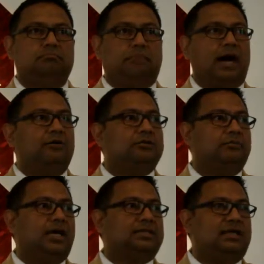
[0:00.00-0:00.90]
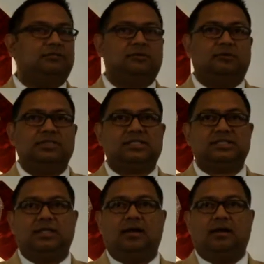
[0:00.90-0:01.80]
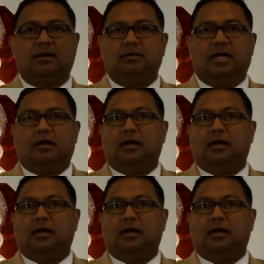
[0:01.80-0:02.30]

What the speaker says: bound to make some choices that are